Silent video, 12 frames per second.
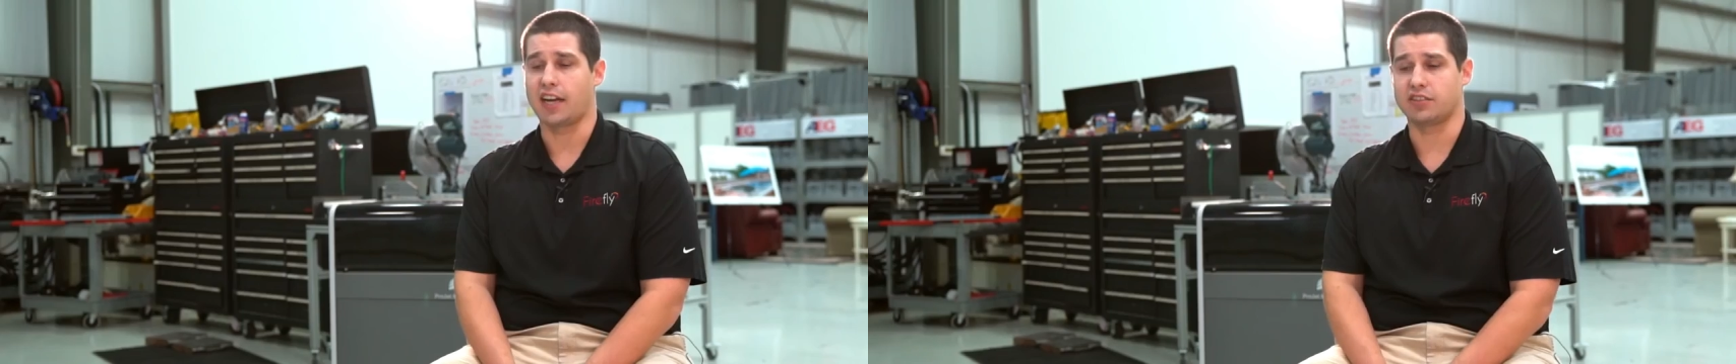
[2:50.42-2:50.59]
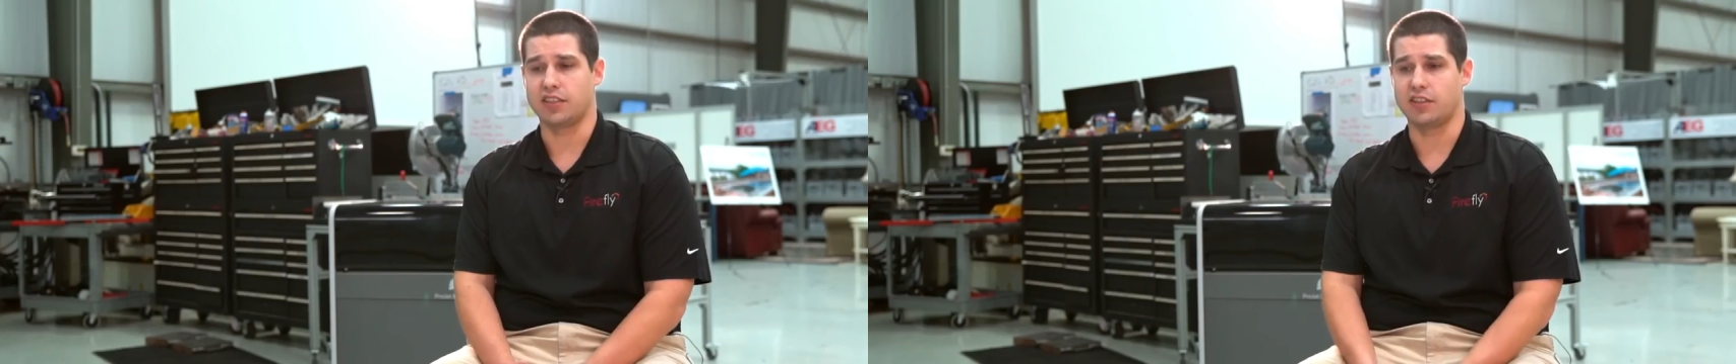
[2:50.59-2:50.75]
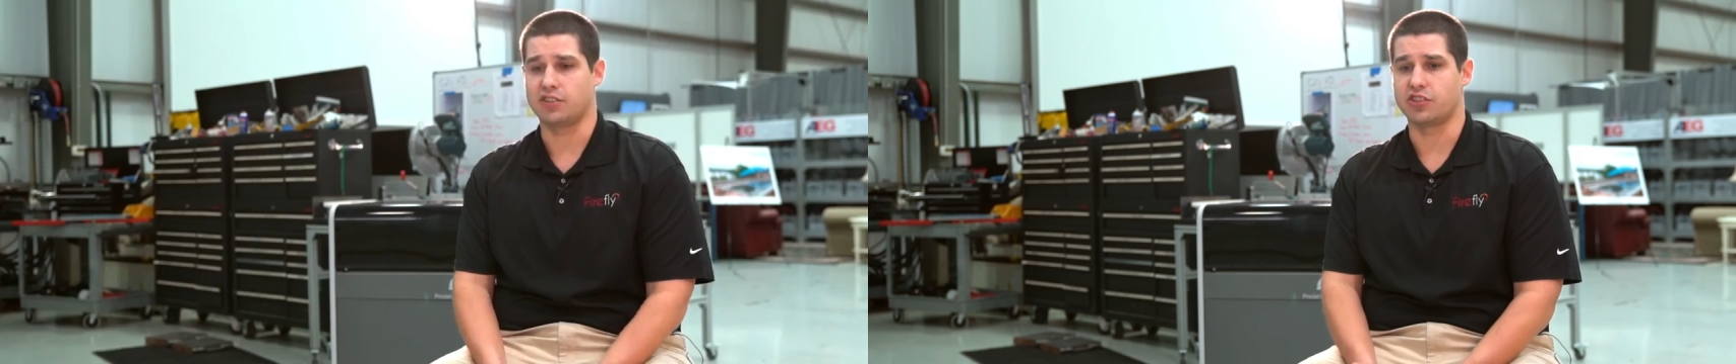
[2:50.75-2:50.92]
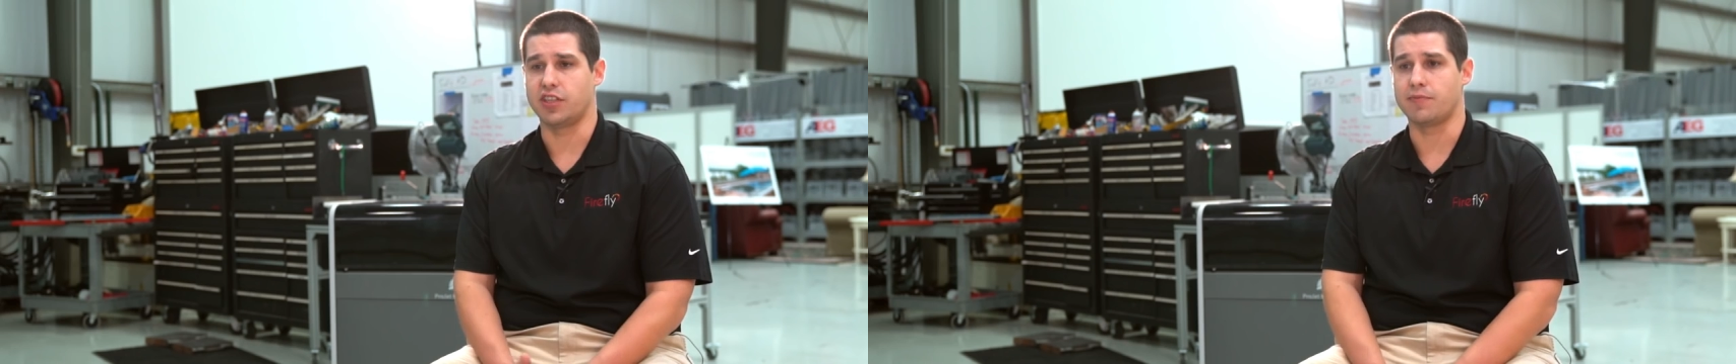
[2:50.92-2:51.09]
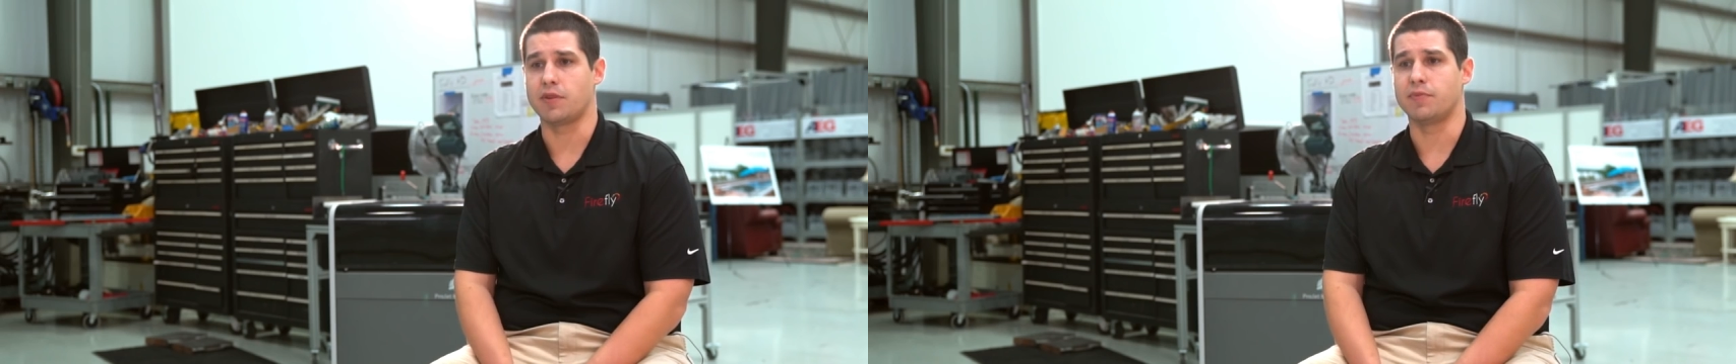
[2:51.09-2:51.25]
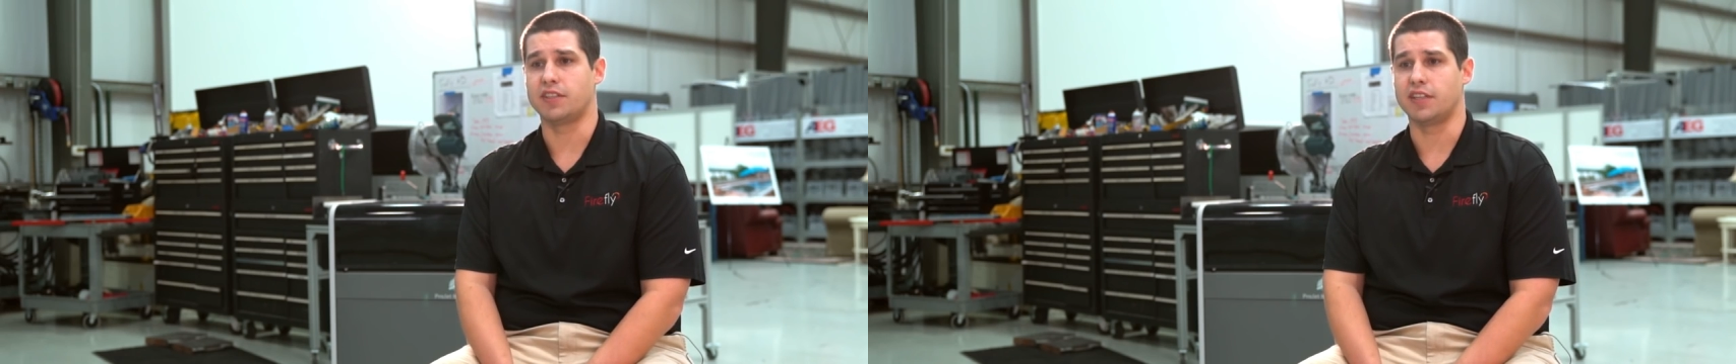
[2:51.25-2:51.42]
actually either snip
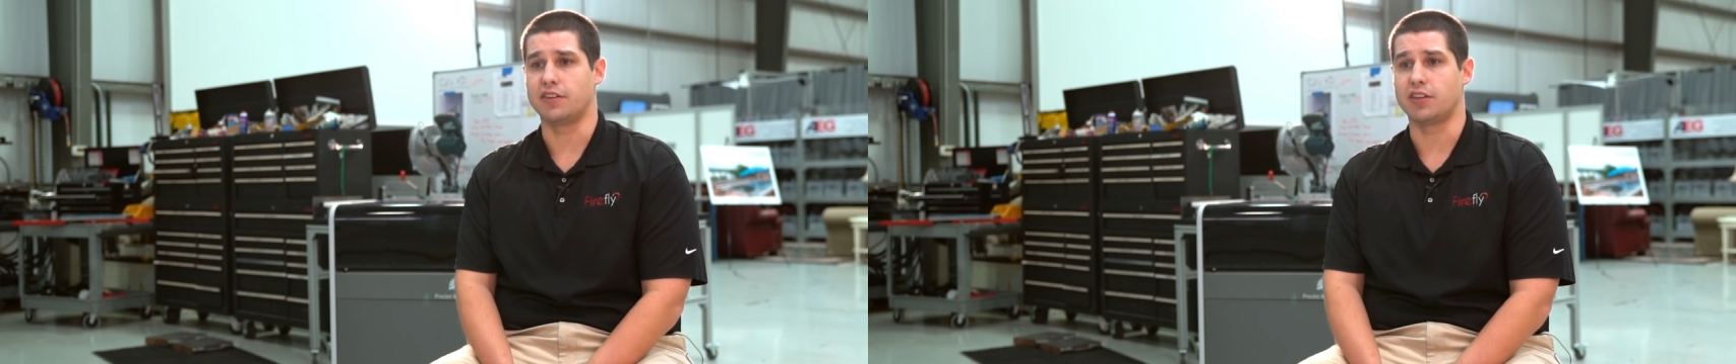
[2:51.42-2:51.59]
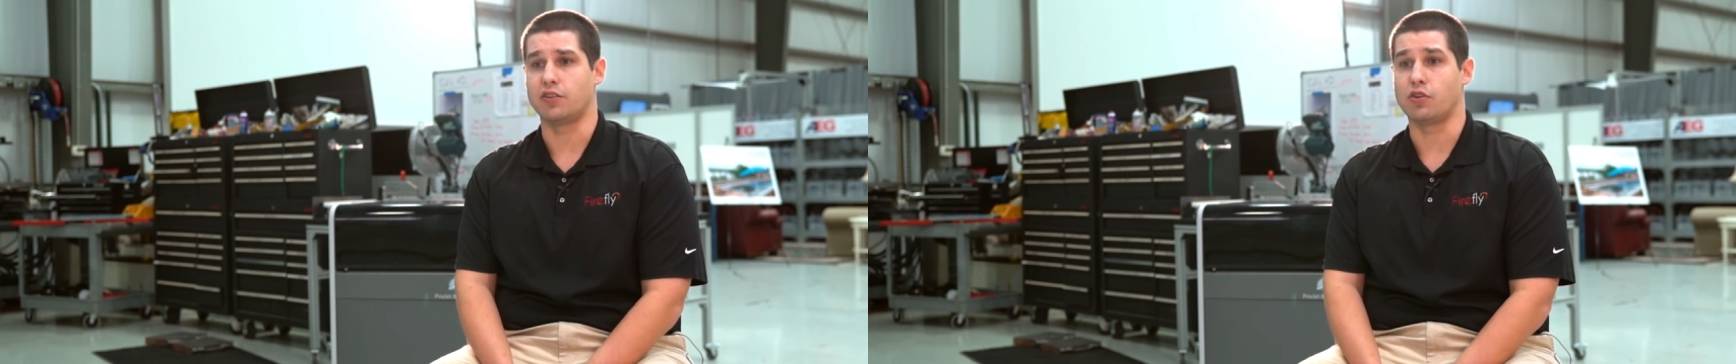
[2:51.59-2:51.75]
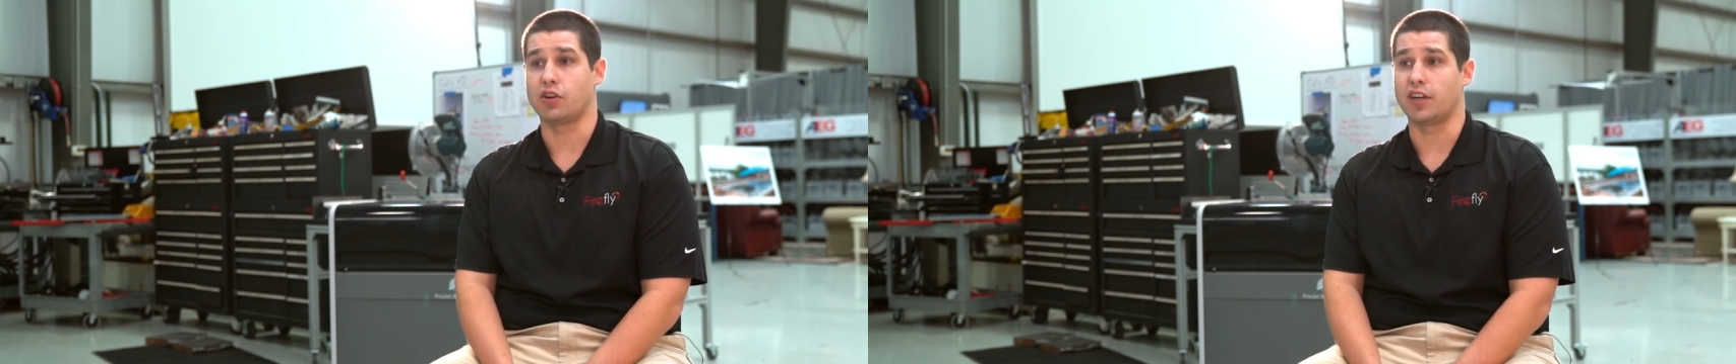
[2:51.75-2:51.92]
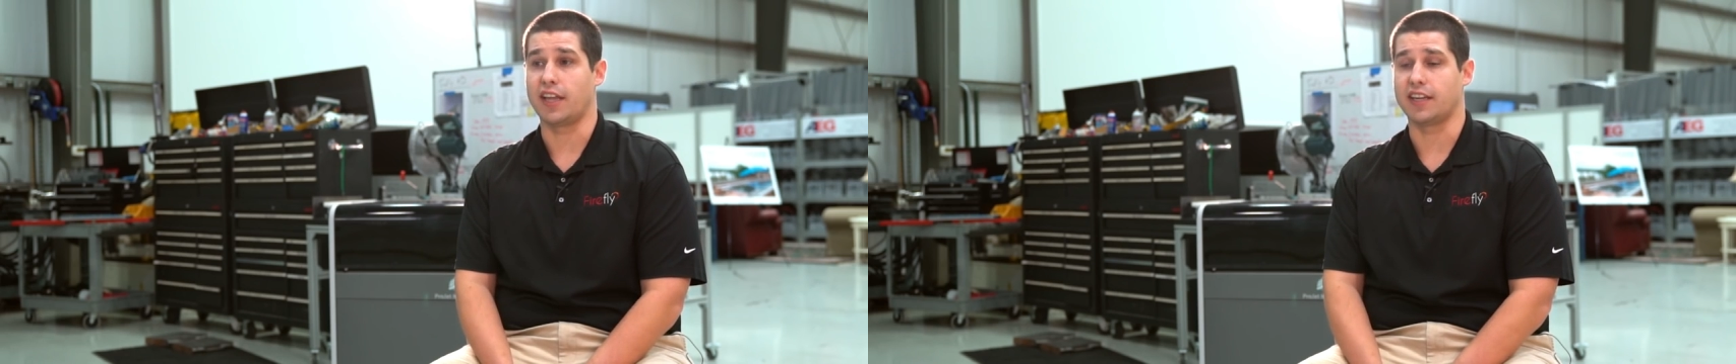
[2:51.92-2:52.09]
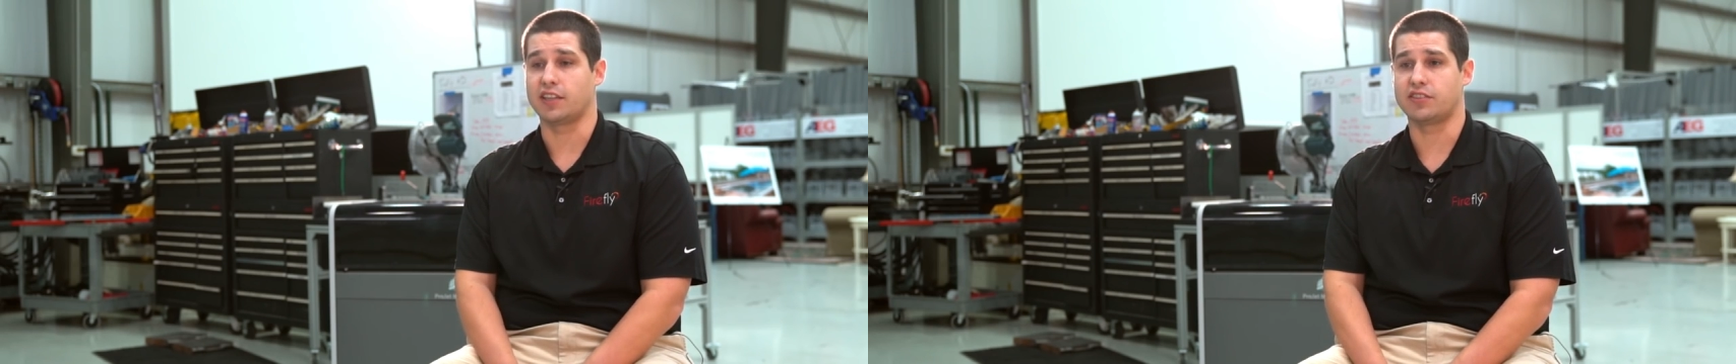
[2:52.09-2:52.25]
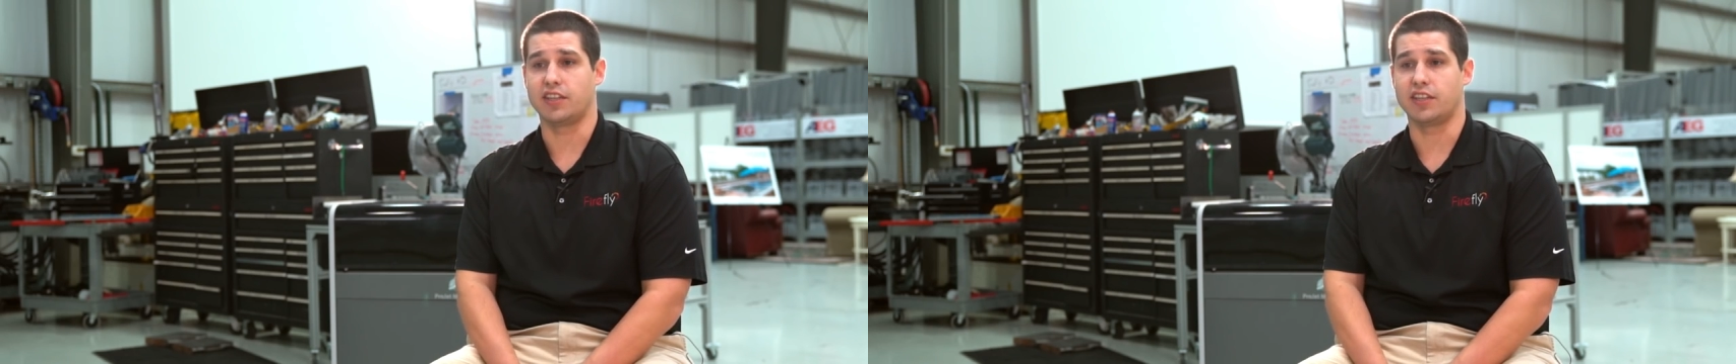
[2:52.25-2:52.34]
the material or let it